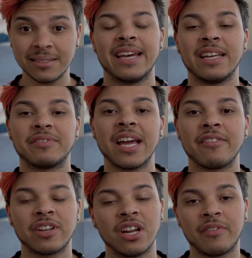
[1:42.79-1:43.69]
And if they have
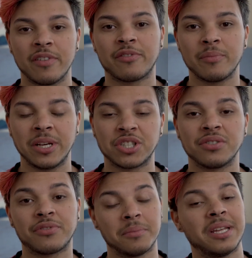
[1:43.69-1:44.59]
enough information
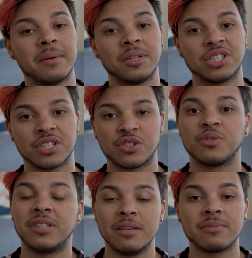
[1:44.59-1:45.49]
from the images to
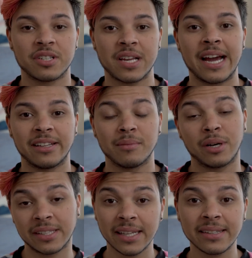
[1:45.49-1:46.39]
deem this item
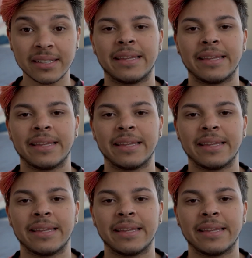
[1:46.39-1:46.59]
authentic,